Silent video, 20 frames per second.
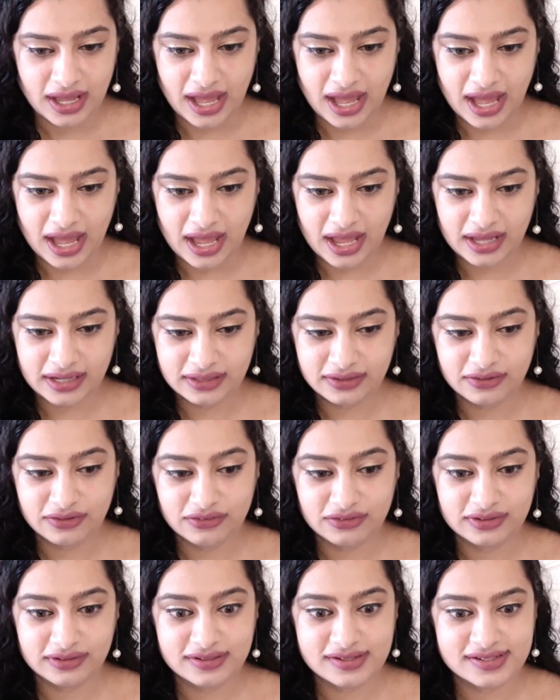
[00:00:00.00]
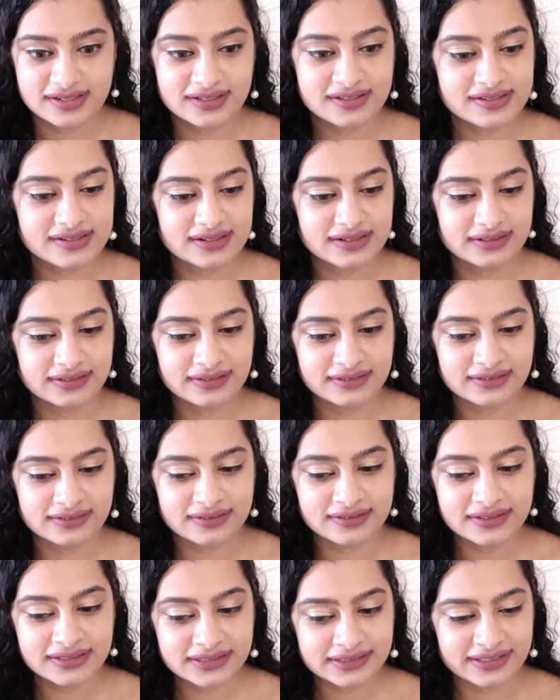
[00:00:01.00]
And the
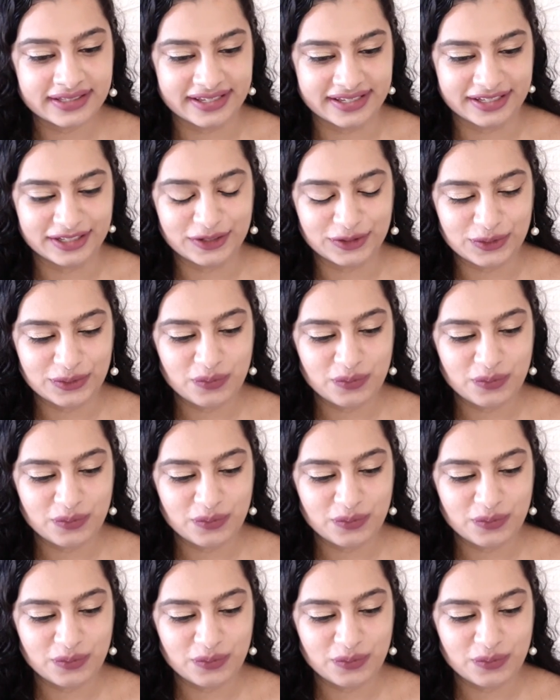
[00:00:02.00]
third thing,